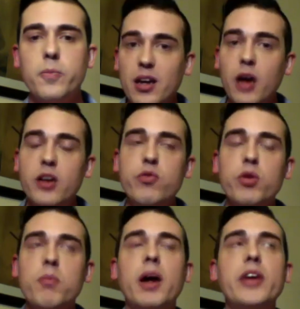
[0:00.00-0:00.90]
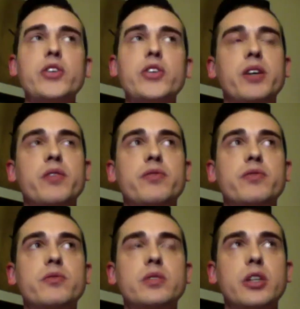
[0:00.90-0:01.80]
Kind of reminds me of,
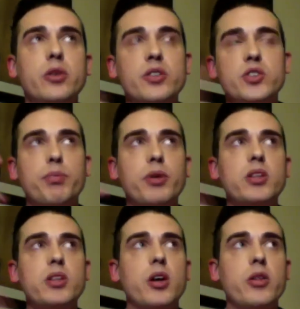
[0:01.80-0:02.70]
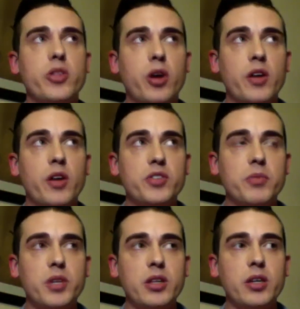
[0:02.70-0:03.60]
it spurred this other thought of
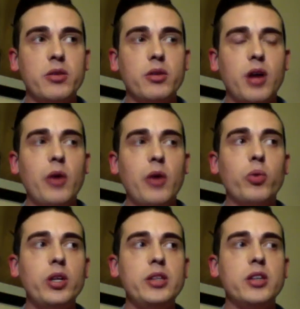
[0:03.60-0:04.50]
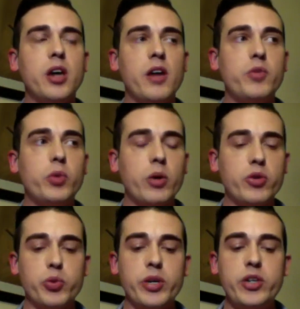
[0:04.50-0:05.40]
something that I really loved when I was
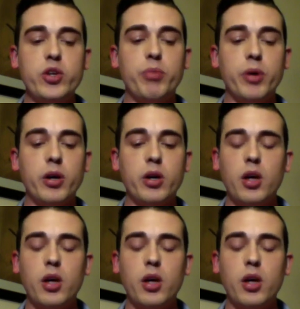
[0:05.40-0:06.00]
reading your book.